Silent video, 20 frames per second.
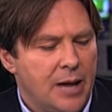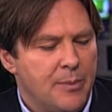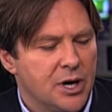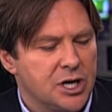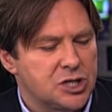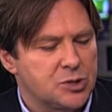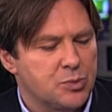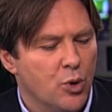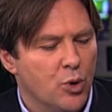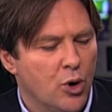
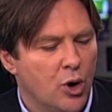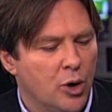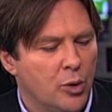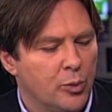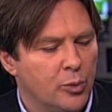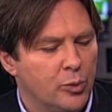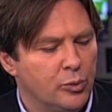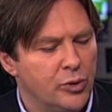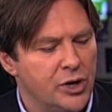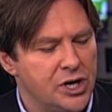much more
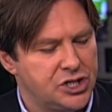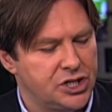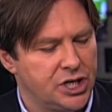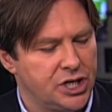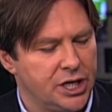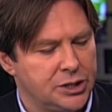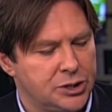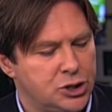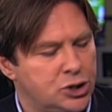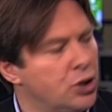
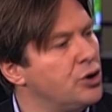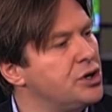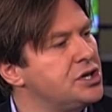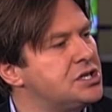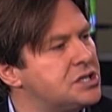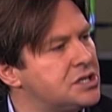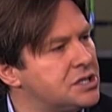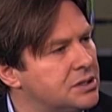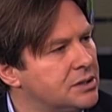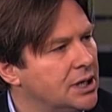richer
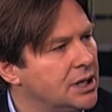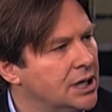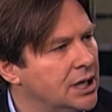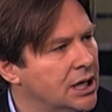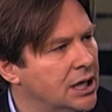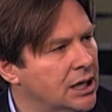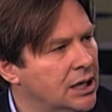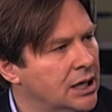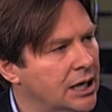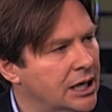choice
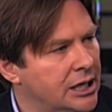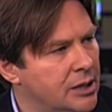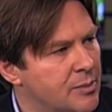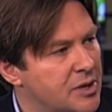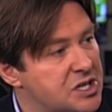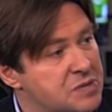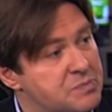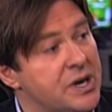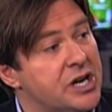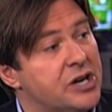and a
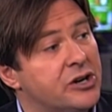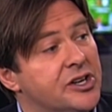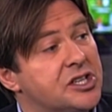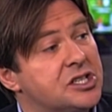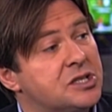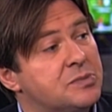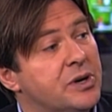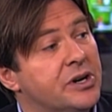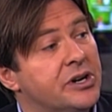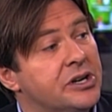much better
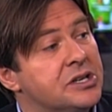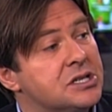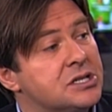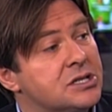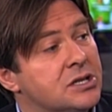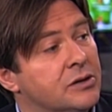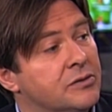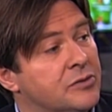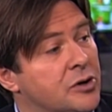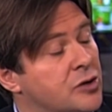
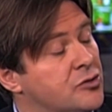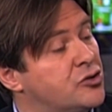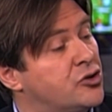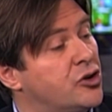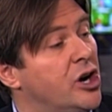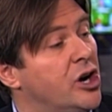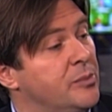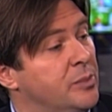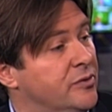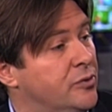experience of
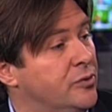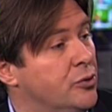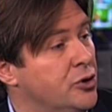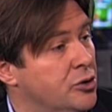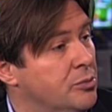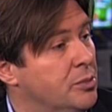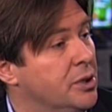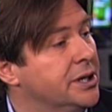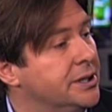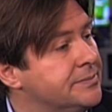try before
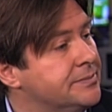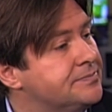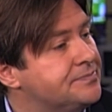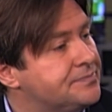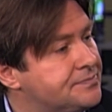you buy.